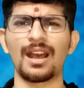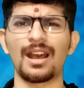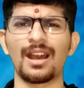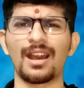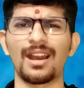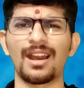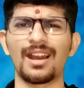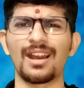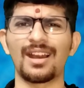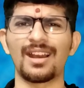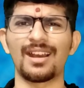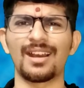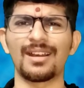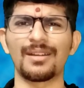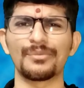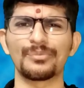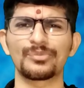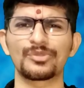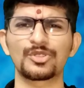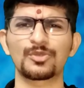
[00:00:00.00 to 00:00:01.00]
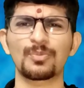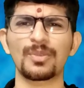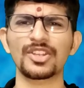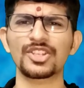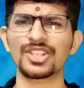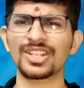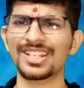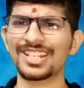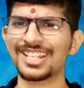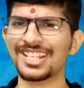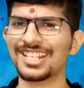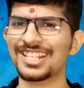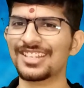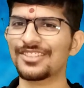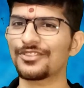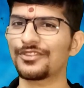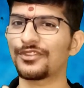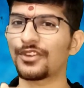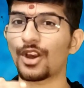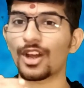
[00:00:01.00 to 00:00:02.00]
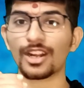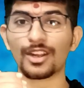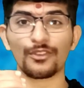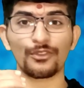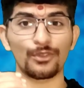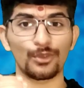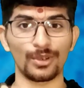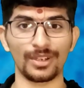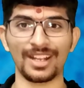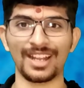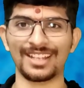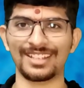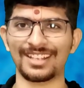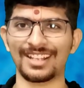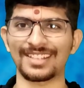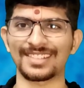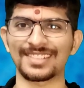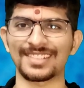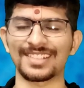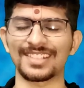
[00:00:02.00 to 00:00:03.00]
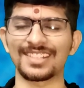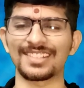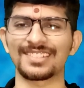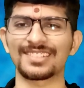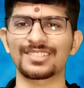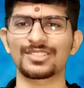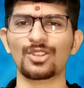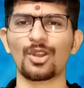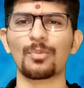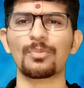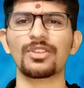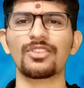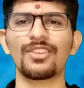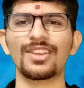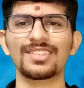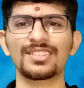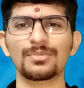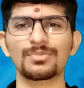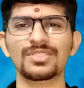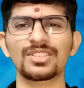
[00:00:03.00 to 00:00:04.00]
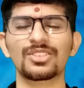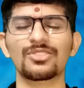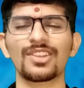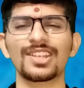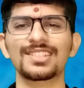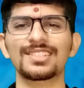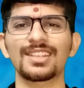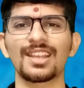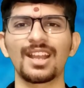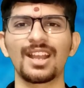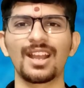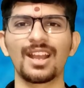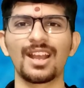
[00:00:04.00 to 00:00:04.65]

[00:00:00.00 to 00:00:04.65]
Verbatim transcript: especially um, for full length series. Topic wise, subject wise,